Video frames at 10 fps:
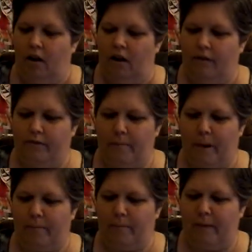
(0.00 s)
all of the
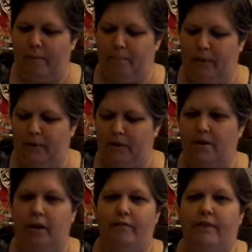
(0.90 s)
paperback books
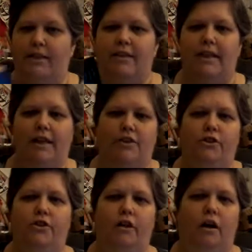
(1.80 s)
of this
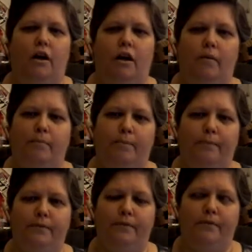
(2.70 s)
nature um,
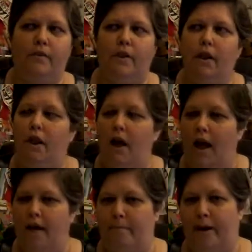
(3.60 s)

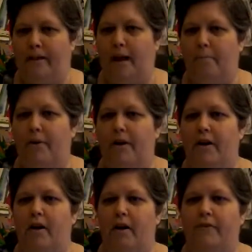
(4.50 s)
at my library
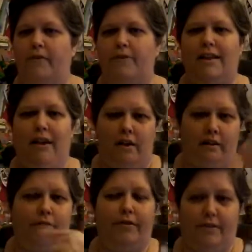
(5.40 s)
are fifty on
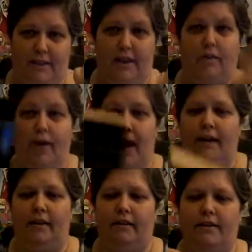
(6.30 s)
a fifty cent
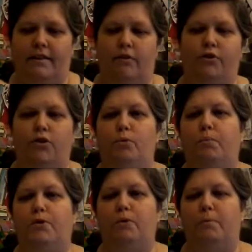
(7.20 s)
rack. Unless they're
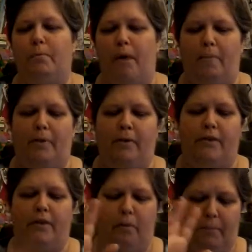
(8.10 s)
super, super popular,
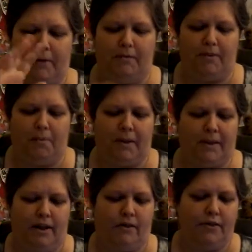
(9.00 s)
then they'll put them
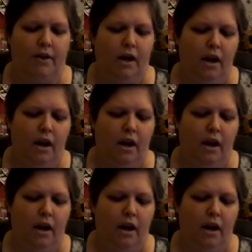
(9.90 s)
someplace else